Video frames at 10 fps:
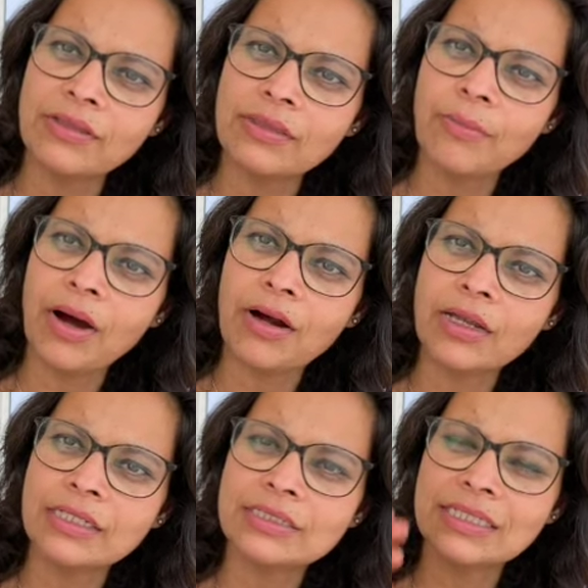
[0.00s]
the
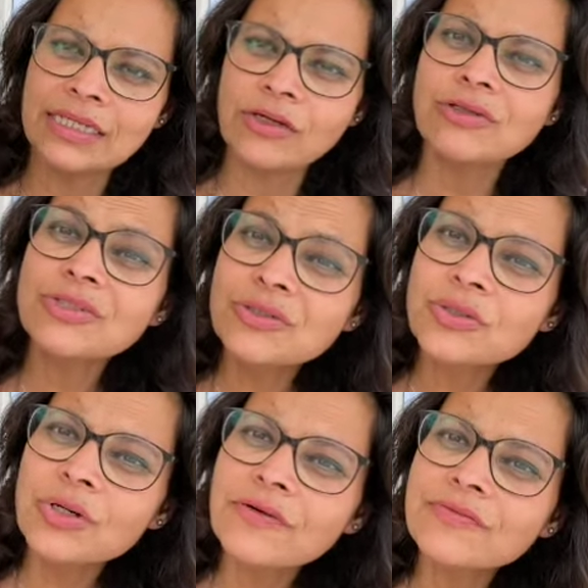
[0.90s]
bark, is that I also
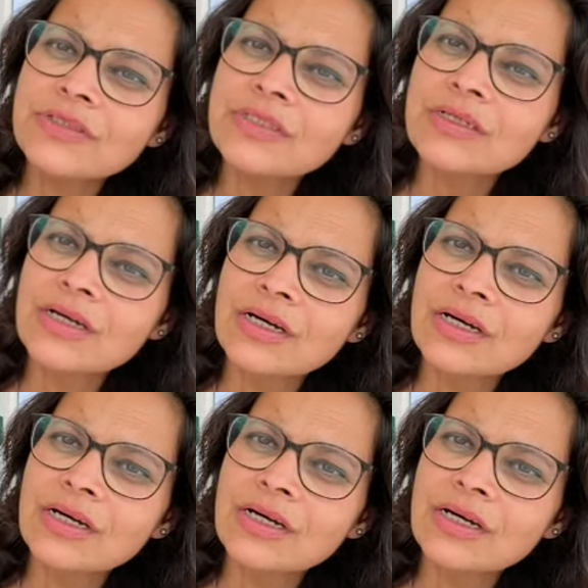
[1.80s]
took off the